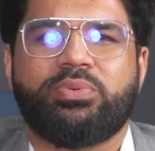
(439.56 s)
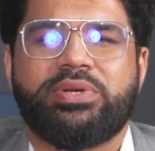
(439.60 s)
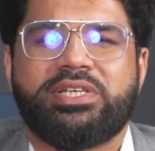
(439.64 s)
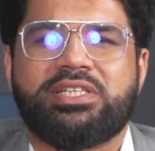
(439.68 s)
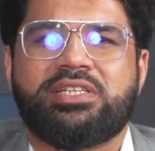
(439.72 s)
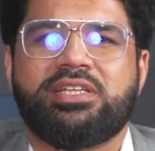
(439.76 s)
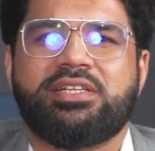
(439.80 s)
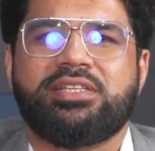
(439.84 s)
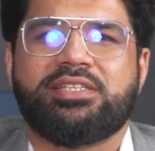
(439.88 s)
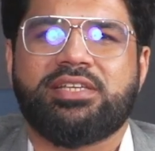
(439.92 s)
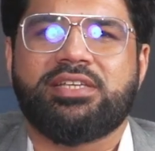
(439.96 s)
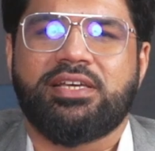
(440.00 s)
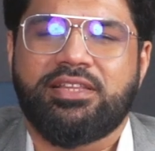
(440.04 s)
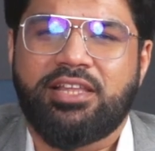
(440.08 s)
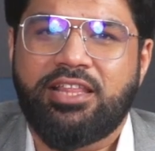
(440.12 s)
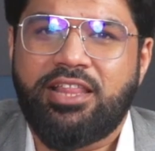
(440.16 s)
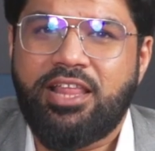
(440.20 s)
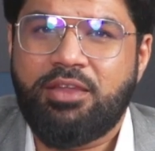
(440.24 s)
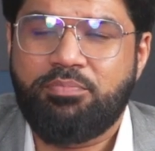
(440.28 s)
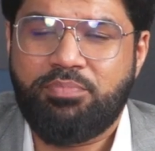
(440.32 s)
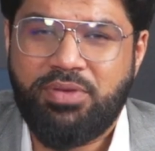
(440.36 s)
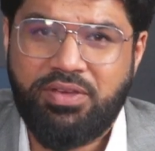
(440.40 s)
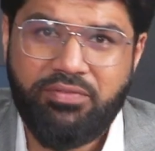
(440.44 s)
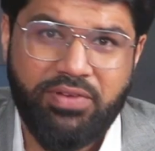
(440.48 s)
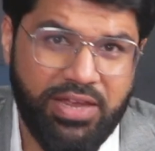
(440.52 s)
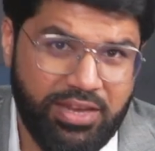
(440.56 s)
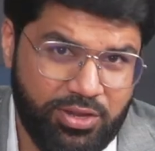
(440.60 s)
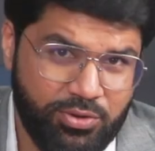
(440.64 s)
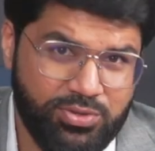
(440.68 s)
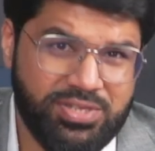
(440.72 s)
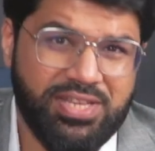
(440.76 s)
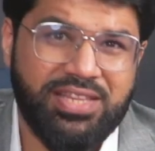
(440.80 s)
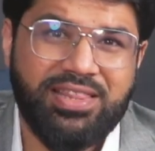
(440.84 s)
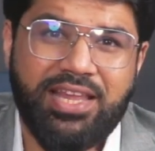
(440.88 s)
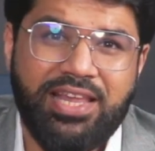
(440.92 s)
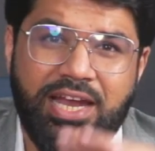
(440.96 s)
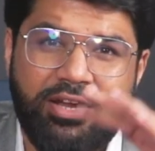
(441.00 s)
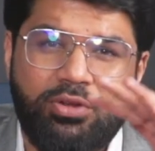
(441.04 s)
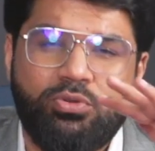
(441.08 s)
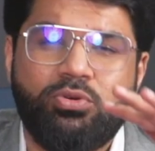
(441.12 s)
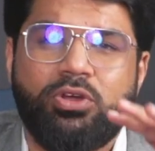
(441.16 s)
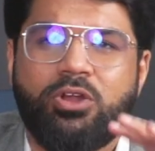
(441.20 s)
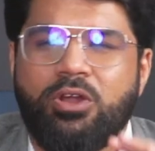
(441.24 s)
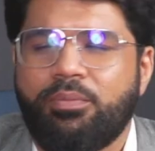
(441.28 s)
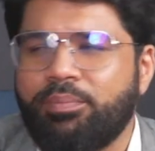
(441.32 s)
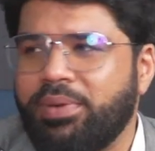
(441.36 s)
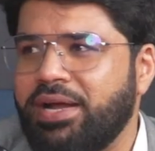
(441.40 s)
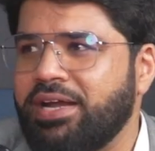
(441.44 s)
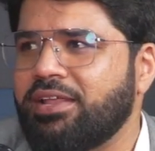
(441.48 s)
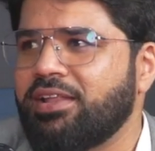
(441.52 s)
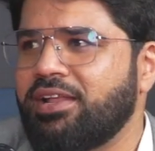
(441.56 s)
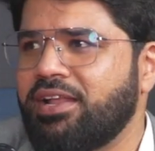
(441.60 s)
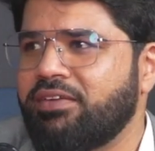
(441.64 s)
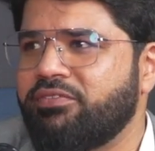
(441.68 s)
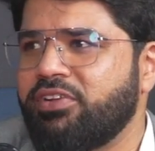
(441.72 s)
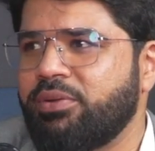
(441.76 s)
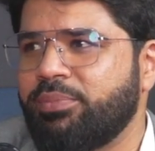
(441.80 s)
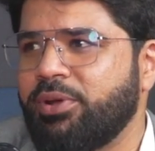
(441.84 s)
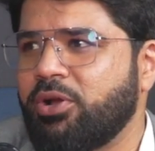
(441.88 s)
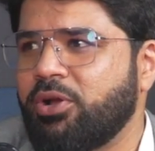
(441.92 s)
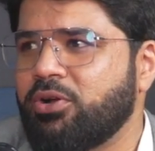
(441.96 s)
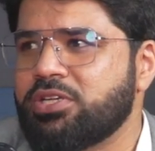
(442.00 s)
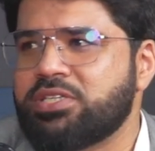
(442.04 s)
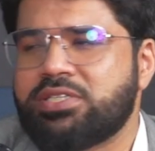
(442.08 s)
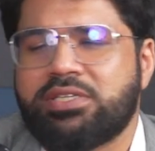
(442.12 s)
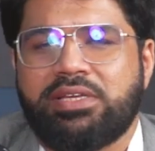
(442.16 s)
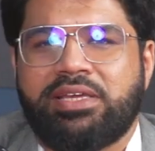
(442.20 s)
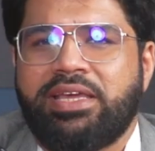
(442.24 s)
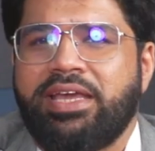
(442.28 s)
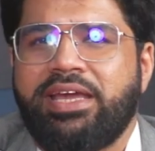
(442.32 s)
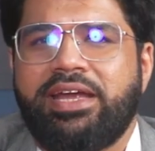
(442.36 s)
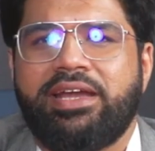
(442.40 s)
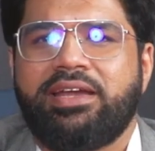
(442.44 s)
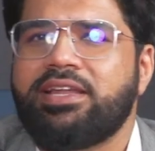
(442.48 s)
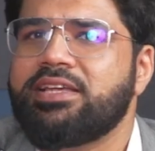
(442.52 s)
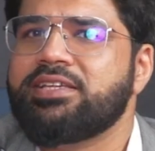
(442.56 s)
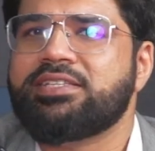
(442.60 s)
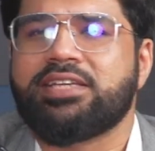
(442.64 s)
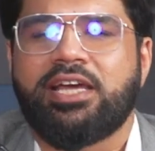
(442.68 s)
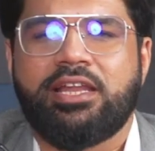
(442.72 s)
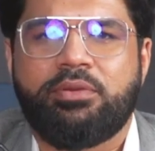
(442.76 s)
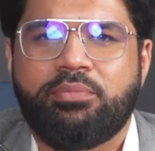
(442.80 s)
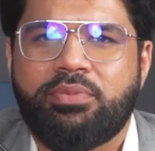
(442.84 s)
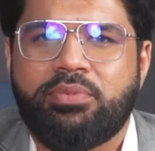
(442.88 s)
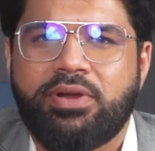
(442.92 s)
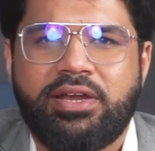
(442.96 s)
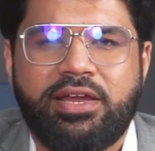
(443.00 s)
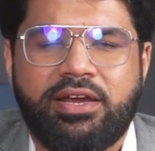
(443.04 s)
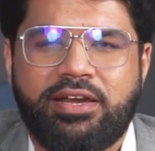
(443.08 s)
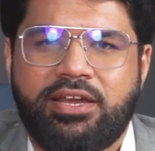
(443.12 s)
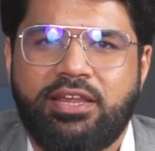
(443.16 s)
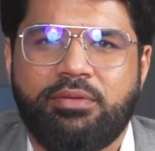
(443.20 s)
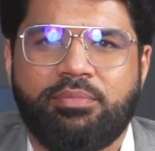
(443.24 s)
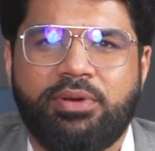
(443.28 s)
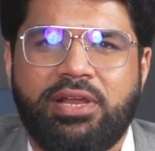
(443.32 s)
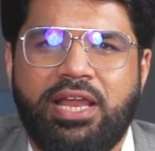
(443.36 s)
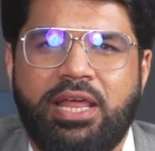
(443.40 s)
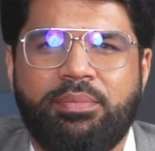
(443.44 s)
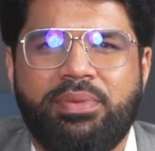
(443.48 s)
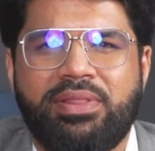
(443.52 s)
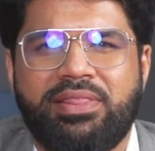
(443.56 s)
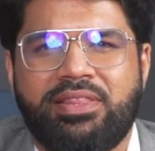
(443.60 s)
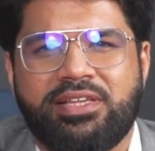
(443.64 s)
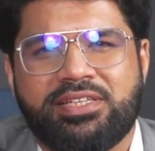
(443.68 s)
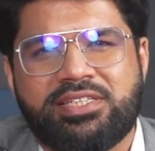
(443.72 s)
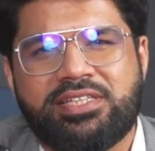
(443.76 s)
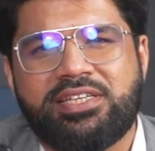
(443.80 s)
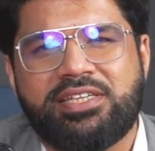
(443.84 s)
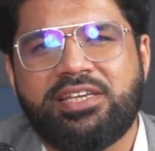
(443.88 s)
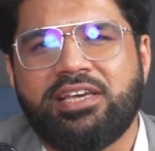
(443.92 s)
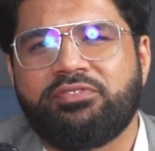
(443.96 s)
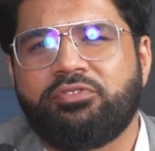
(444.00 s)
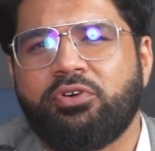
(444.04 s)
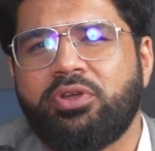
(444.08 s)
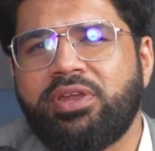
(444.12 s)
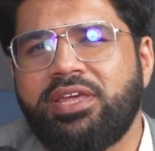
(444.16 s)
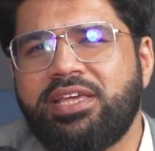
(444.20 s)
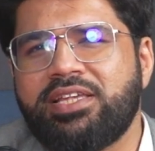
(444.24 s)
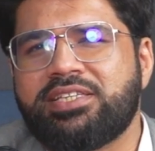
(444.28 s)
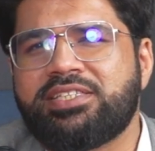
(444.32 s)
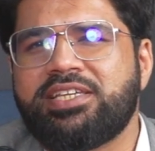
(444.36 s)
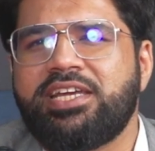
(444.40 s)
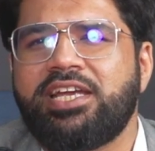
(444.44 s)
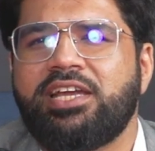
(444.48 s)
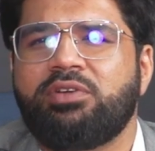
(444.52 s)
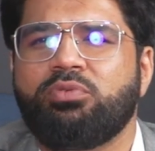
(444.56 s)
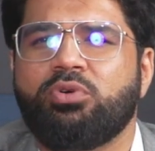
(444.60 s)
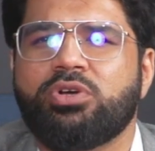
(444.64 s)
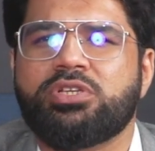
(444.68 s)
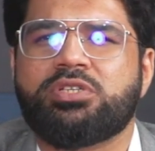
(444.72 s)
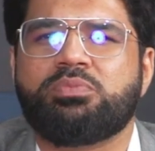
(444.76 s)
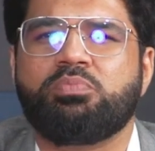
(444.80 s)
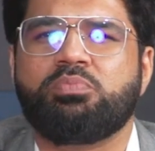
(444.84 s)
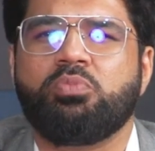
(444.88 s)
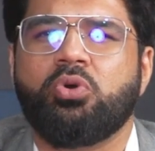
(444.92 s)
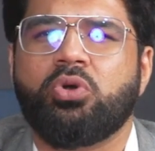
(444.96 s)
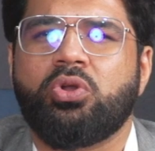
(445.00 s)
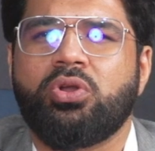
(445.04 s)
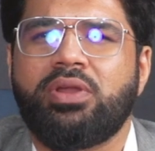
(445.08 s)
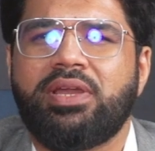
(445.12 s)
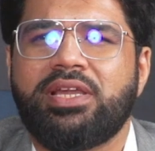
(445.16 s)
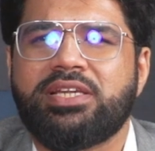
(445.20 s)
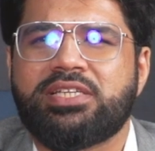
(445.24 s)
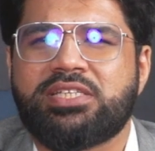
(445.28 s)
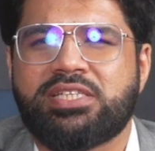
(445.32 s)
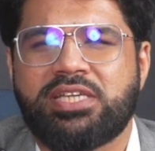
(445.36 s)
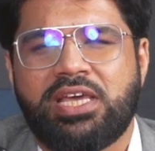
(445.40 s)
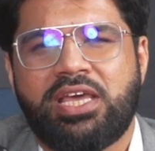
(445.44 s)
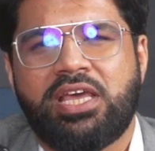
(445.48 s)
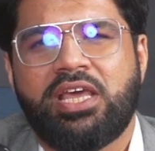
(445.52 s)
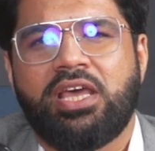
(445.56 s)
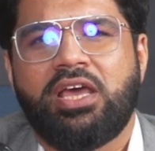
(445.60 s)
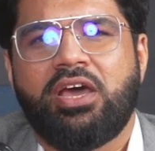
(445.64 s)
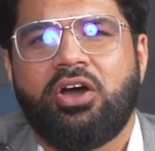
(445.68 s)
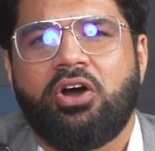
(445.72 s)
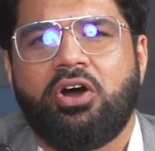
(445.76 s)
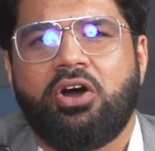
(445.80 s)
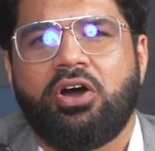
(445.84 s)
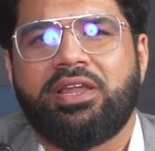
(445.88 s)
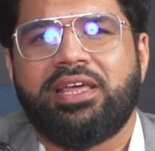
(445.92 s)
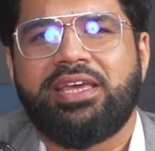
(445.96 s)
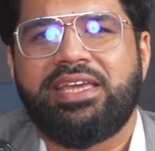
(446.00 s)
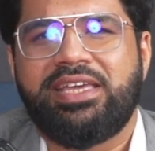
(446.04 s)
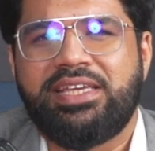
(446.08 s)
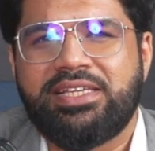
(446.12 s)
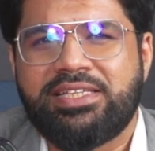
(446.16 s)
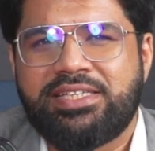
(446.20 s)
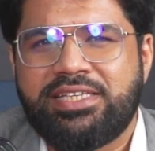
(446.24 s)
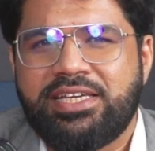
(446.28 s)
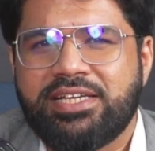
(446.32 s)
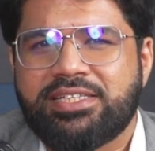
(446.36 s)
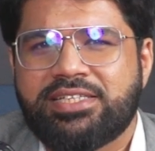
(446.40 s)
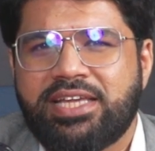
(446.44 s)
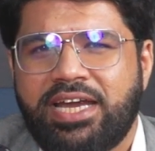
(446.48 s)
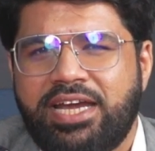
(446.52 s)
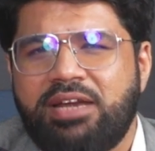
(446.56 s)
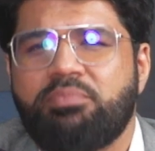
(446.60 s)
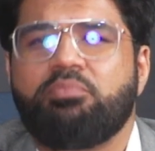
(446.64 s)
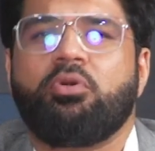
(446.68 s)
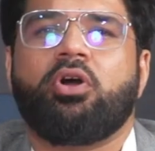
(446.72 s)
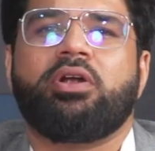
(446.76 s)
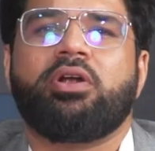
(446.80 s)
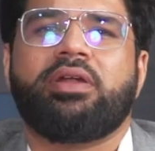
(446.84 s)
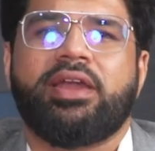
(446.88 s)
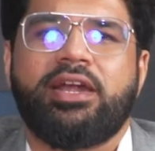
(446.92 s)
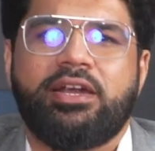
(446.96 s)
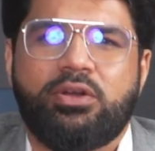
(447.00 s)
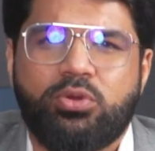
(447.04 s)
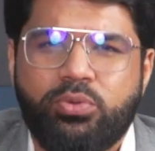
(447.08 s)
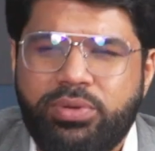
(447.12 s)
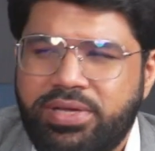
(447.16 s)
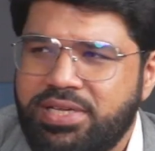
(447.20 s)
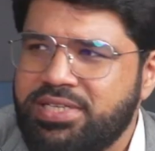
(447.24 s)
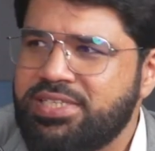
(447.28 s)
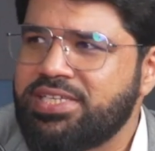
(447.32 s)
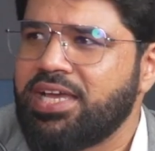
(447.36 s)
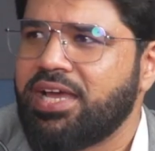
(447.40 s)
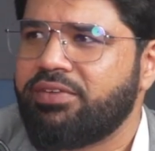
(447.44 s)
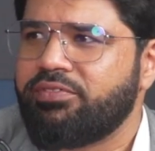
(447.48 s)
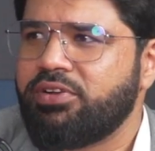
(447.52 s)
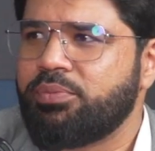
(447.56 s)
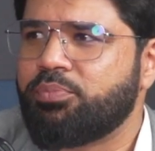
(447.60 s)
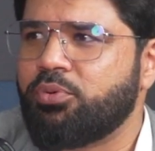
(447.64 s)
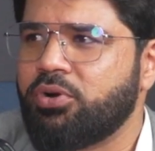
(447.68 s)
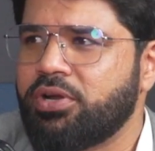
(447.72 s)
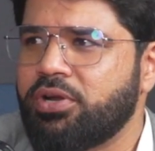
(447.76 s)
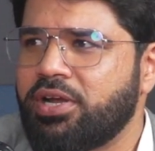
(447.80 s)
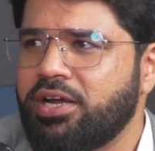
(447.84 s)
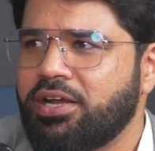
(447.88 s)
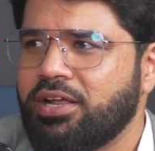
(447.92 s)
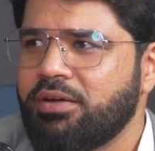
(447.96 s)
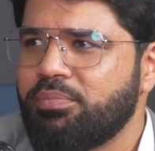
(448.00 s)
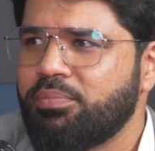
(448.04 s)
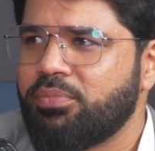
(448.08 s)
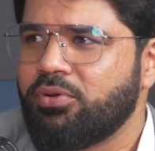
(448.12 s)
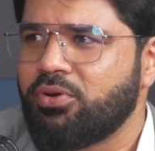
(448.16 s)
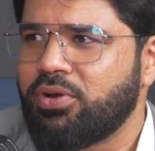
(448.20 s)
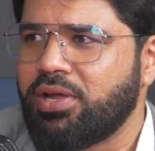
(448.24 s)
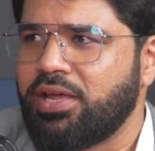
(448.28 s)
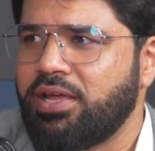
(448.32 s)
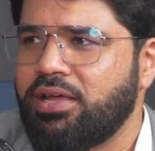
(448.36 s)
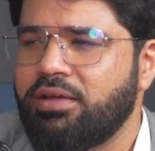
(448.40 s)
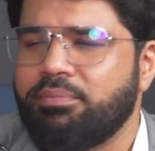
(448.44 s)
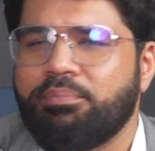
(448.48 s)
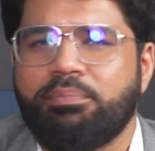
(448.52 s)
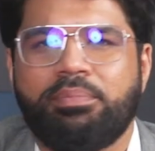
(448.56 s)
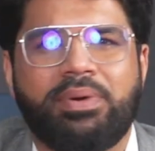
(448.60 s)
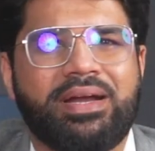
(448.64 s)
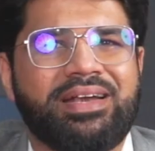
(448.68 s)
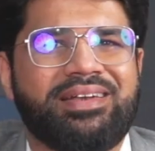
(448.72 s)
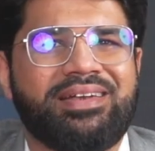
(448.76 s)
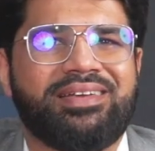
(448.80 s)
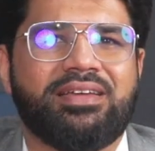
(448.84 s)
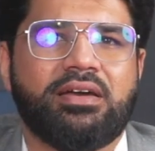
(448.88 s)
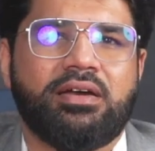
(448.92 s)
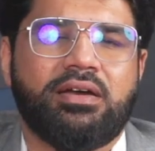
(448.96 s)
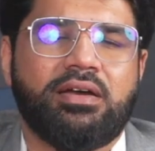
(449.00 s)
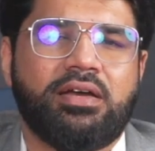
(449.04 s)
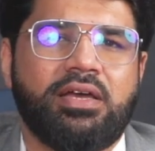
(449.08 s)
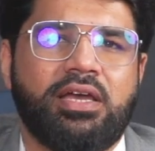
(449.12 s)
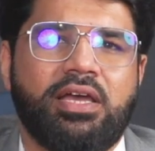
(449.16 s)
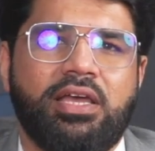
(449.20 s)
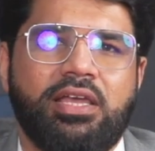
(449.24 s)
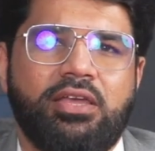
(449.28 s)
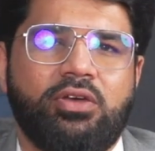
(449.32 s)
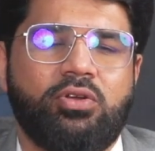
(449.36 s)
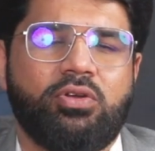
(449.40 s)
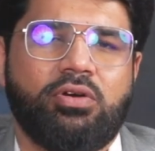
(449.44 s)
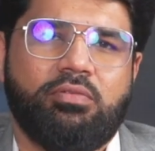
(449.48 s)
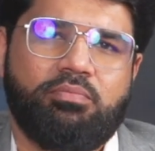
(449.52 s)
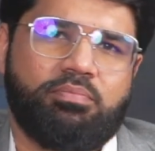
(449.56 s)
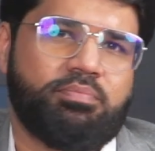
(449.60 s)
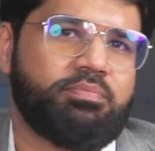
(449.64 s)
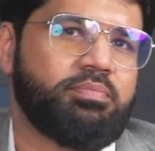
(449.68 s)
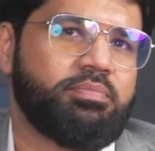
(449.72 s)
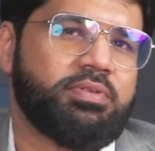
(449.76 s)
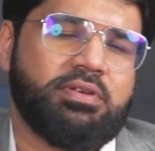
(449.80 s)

questions other than pyqs and that too on a better level because gate is unpredictable i mean this year for ec it was more or less on an easier side moderate to easy i will put it up okay but uh, you know